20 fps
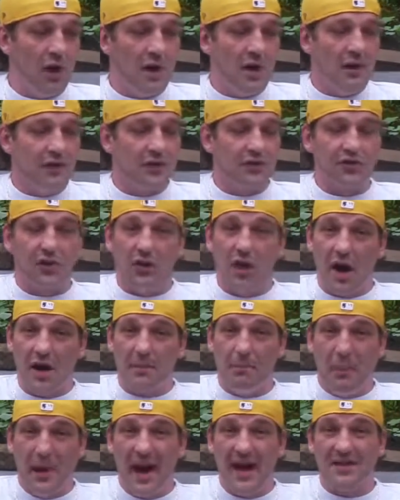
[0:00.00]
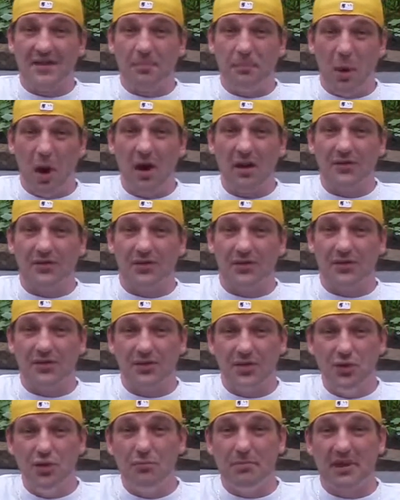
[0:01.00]
there's a lot of bad sponsors
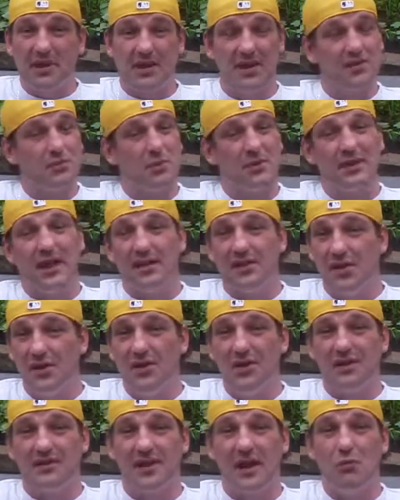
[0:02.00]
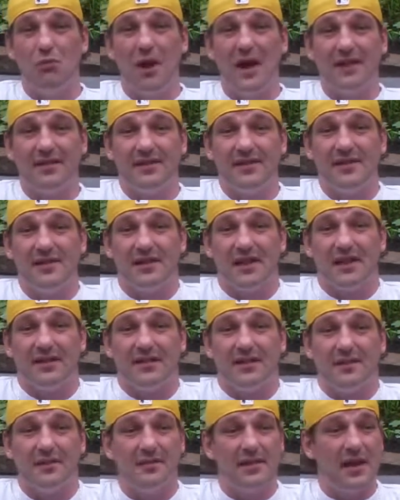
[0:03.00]
too, because what they do is they wait till
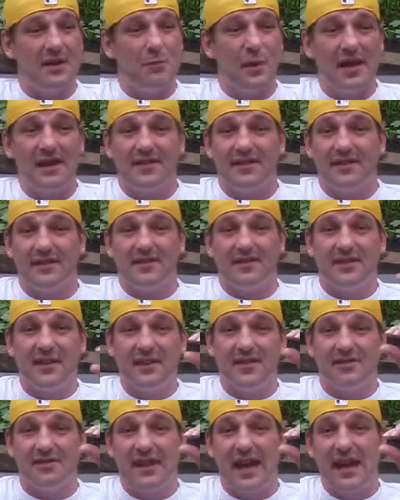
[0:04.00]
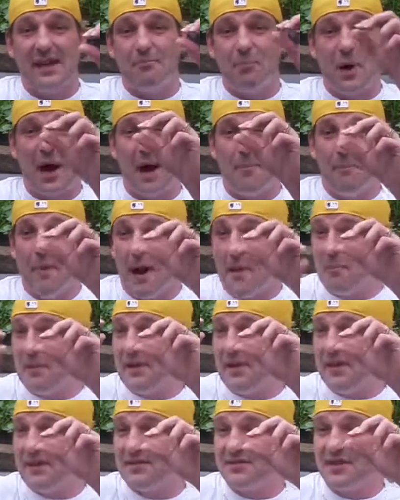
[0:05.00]
you see your name pop up
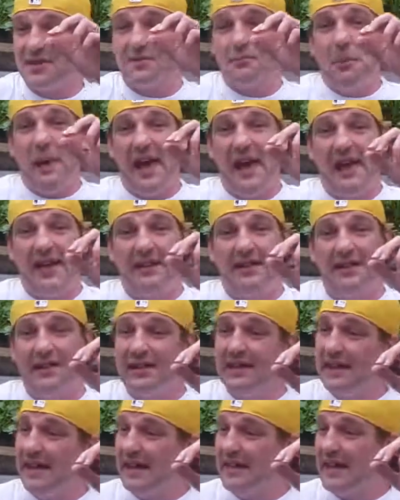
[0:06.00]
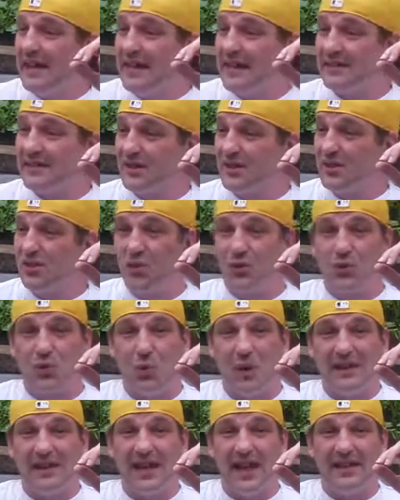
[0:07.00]
and then it says paid, and they get their little
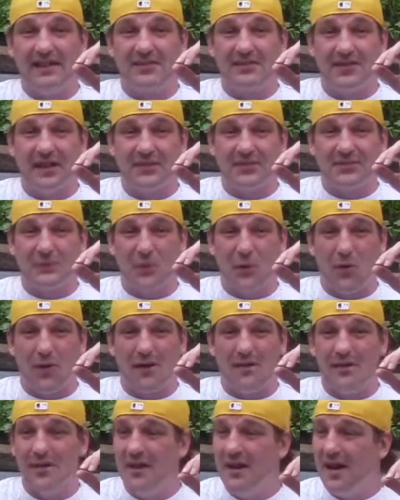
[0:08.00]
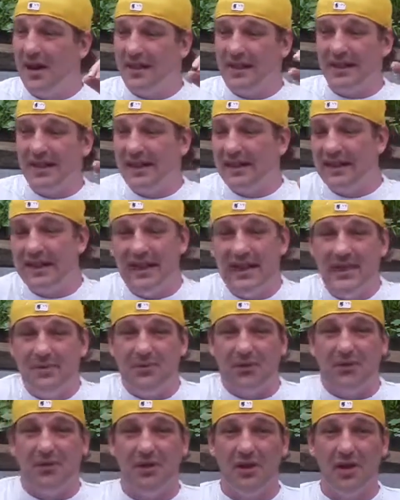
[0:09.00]
28 cents for it, and then they
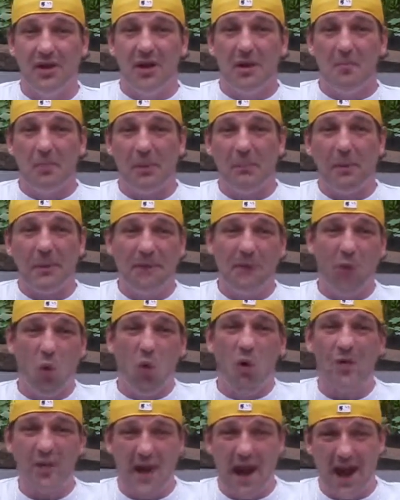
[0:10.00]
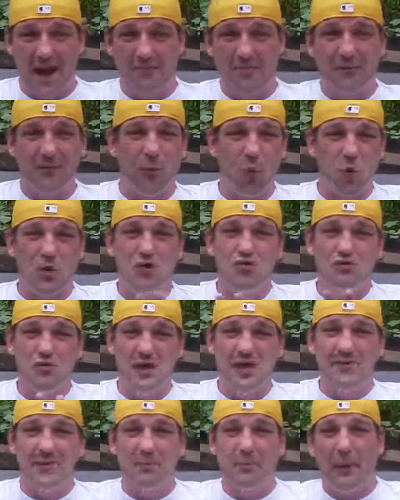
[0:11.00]
leave you. But before that, before you
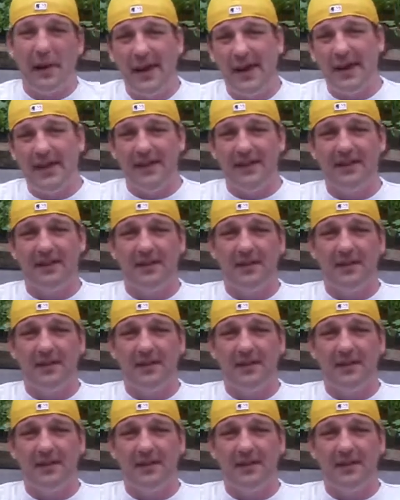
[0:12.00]
even paid,